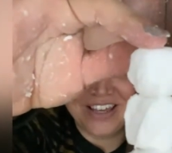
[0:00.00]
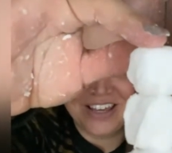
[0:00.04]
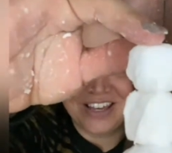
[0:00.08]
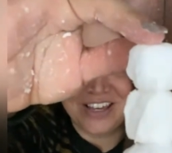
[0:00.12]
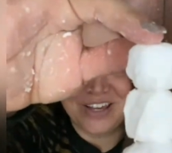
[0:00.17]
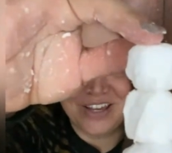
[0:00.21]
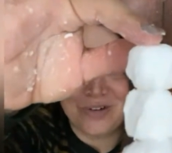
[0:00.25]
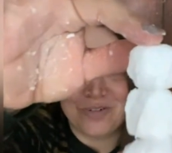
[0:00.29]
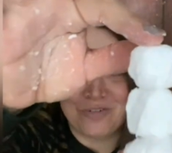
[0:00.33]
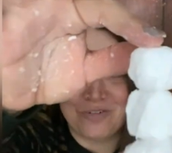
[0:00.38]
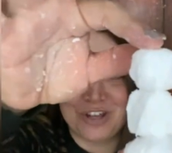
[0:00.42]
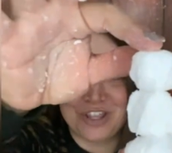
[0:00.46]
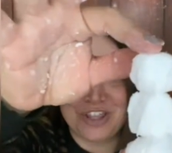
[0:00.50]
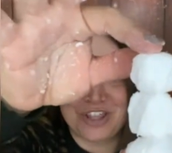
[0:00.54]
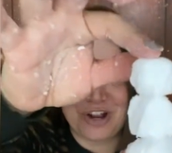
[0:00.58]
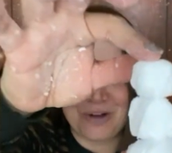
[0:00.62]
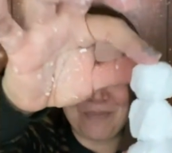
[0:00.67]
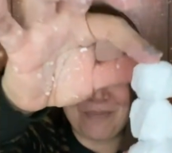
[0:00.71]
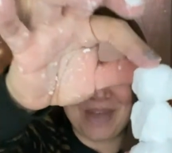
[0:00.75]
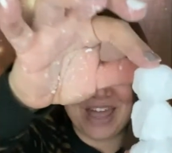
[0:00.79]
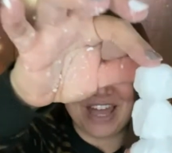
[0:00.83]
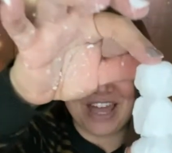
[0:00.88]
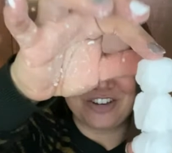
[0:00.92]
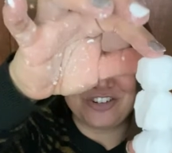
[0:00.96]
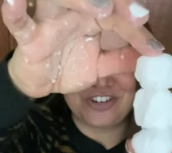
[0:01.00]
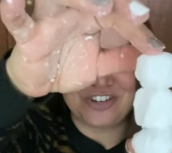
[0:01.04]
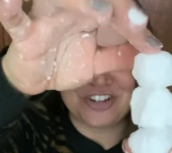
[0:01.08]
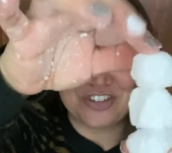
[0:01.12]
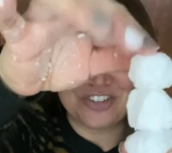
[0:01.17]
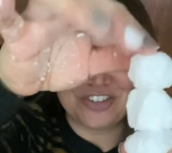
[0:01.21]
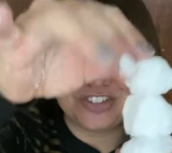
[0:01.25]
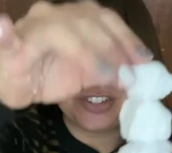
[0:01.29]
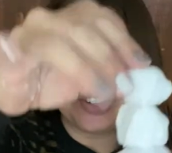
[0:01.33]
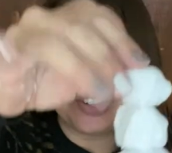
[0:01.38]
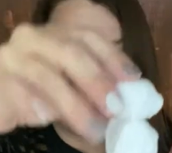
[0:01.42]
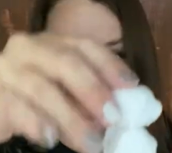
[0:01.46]
with our magic
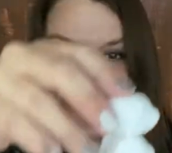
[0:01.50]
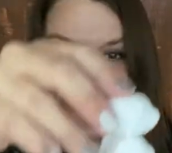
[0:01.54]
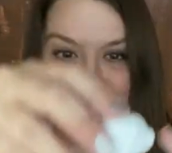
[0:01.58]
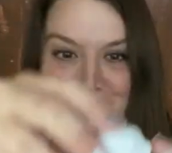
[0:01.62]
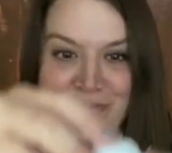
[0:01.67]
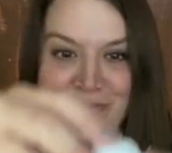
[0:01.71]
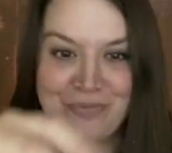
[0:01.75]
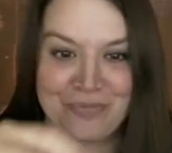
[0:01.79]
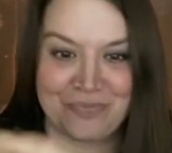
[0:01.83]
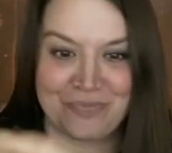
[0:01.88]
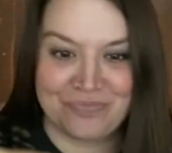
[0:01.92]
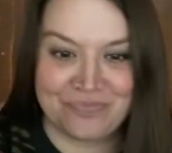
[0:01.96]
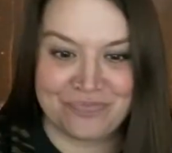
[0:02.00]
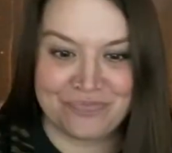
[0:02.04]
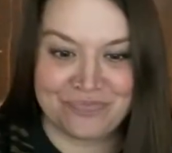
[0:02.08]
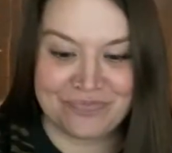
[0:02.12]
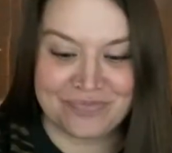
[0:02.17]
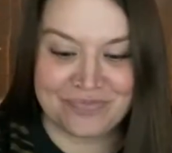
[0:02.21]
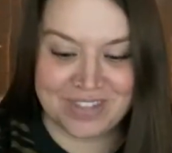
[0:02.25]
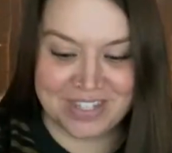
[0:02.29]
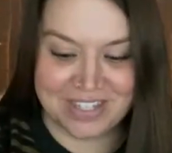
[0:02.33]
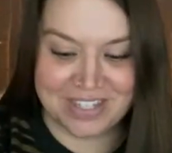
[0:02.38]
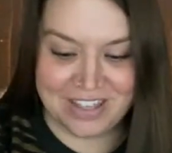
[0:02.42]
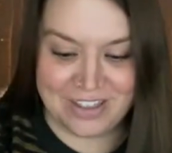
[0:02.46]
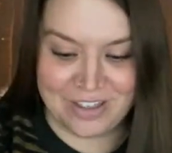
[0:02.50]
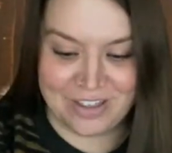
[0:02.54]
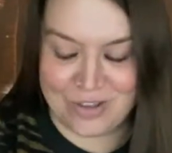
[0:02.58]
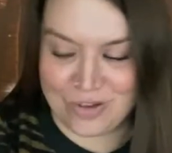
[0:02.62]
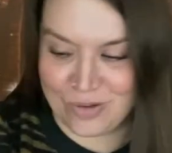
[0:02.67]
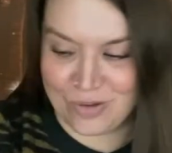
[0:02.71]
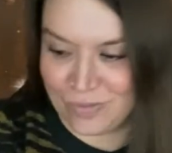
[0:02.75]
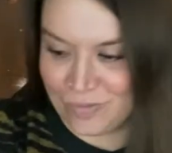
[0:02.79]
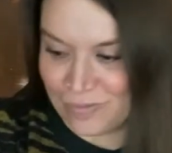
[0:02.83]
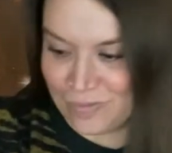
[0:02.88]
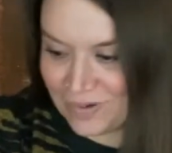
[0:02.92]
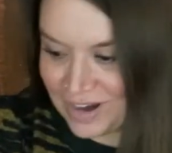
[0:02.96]
snow.
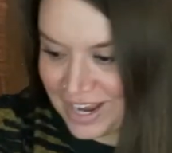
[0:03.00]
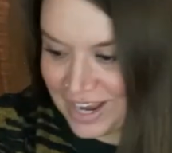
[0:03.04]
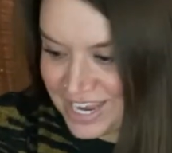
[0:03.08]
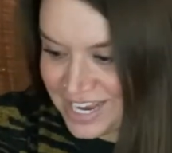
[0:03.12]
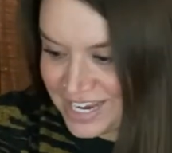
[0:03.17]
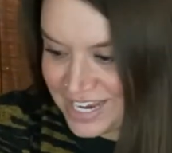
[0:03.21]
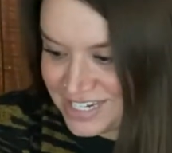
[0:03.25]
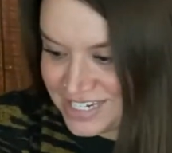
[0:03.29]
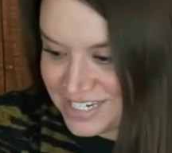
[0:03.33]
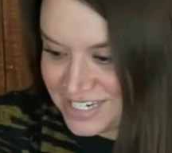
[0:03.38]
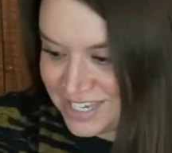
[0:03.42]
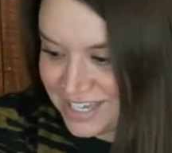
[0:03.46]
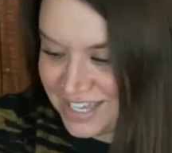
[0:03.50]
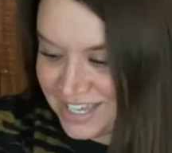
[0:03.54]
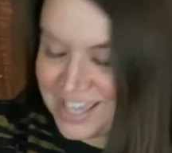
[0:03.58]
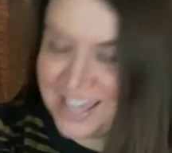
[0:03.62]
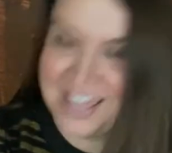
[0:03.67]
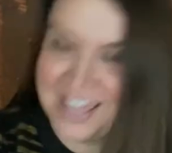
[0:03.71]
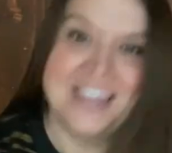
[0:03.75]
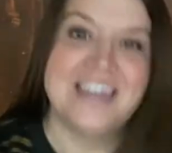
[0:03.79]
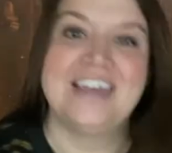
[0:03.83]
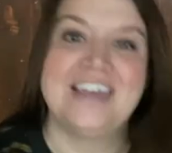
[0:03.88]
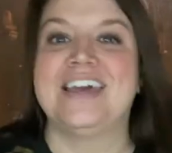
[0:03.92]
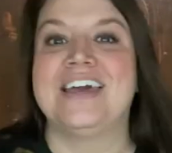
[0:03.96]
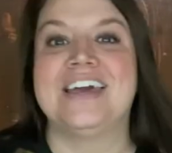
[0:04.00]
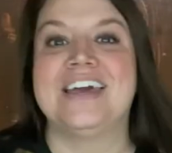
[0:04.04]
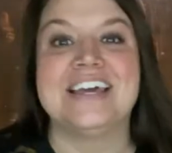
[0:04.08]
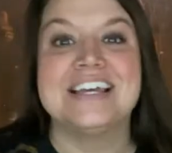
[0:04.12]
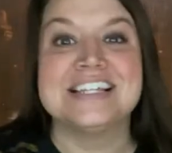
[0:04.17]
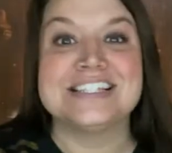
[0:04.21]
All right, it's